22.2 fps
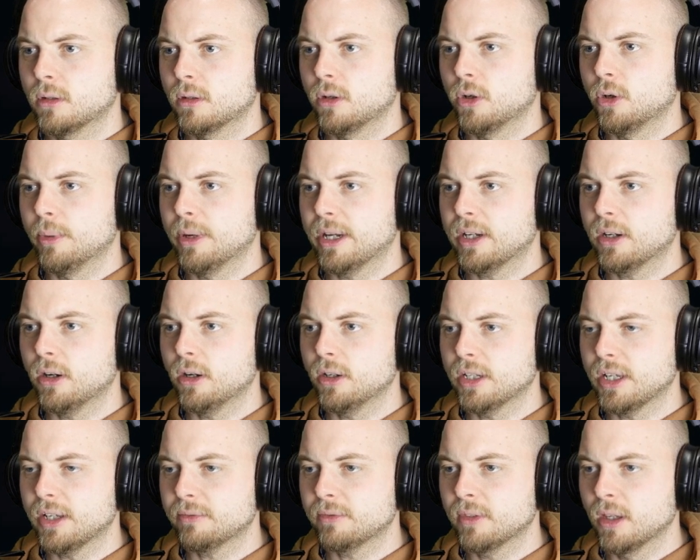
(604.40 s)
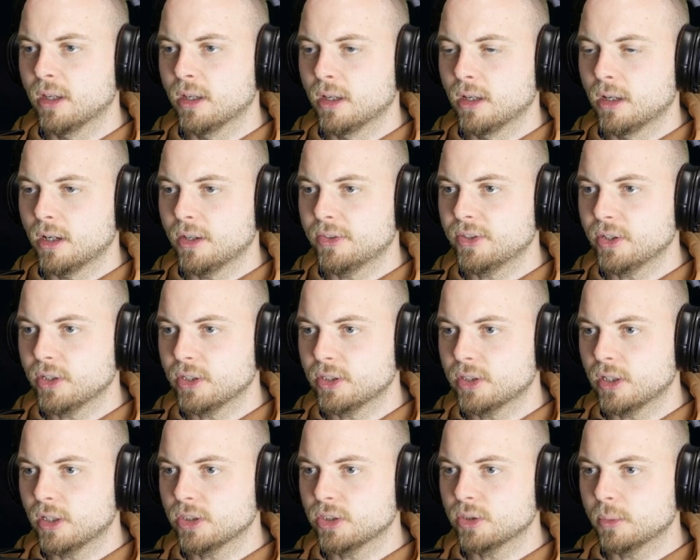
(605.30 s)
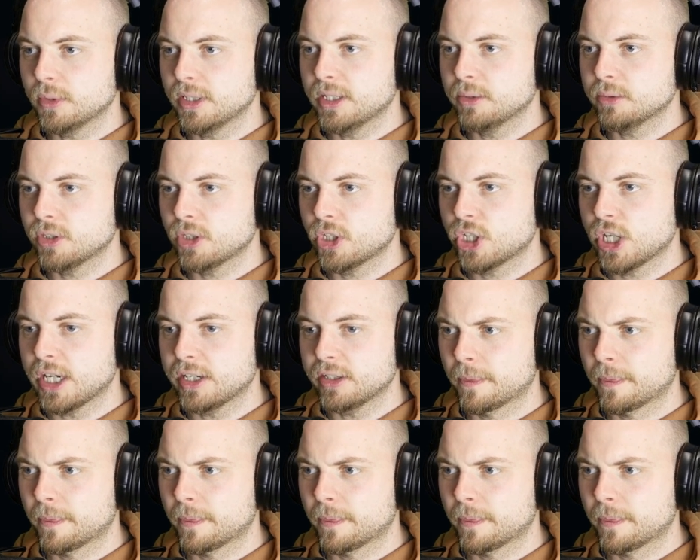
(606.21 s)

Oh my god, I thought I saw someone and it was a shadow.